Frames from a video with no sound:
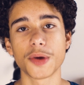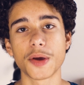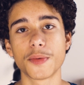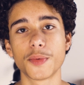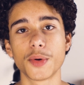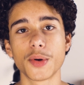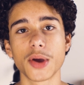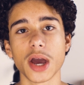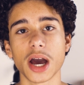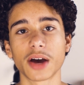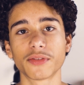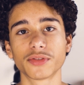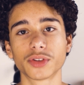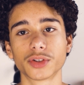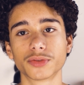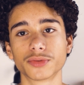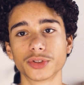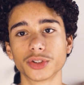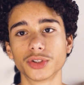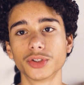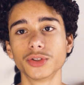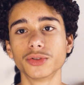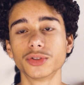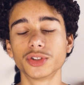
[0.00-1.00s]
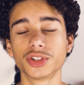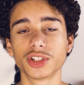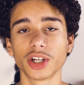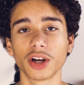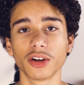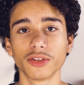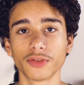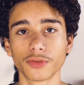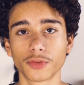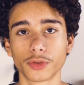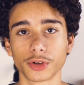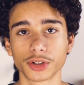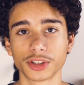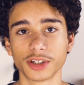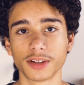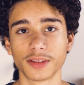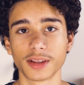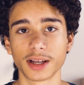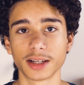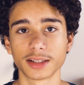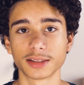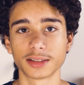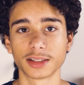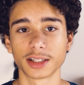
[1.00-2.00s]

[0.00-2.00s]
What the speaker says: maybe we have to reduce downforce in that